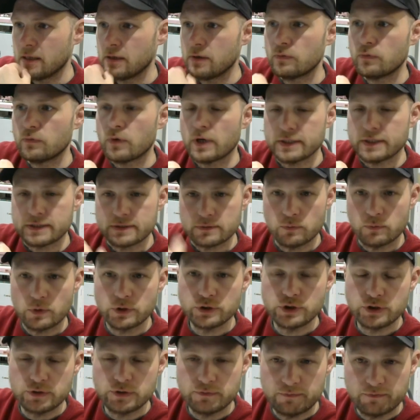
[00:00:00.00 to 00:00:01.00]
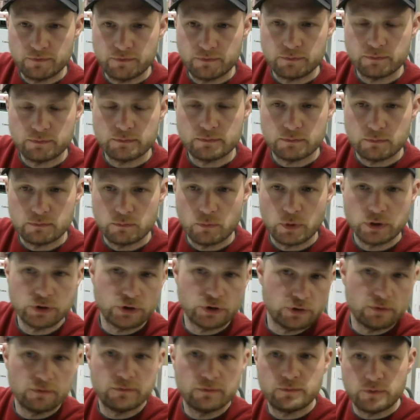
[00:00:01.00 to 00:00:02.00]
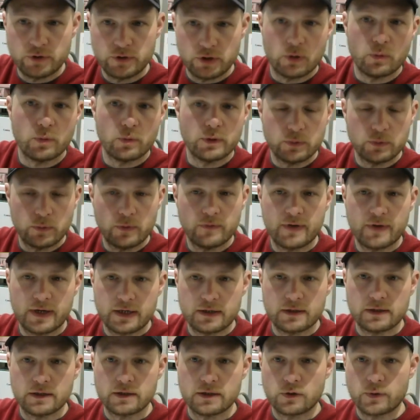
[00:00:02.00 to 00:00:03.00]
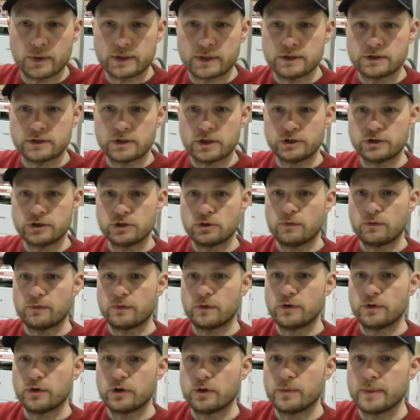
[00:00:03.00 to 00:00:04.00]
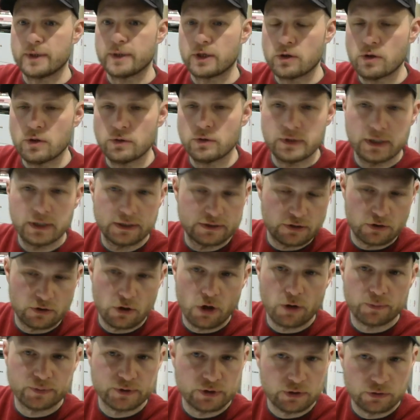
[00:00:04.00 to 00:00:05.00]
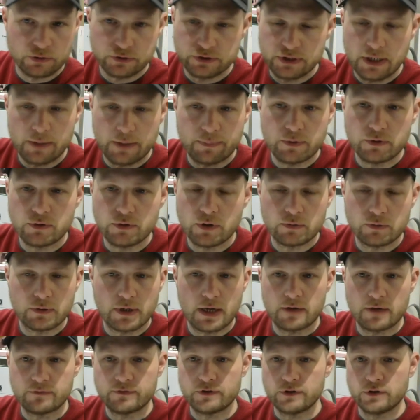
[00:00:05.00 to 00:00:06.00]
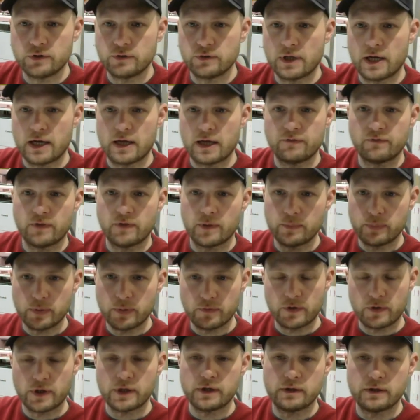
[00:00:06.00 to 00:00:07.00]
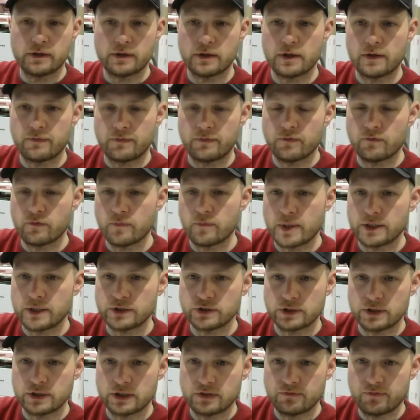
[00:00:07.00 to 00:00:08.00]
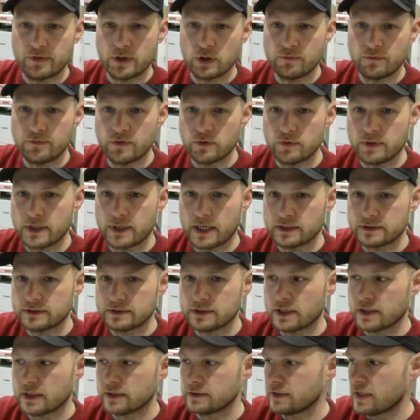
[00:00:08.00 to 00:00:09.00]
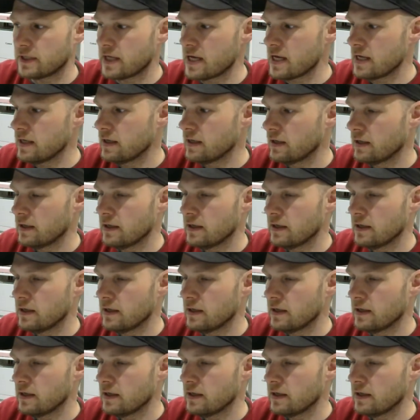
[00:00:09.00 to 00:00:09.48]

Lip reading: Right, once you've we've had a quick discussion over a 30-minute call. That's an optional step. You don't have to do that. If I'm providing enough information in this video for you to get started today,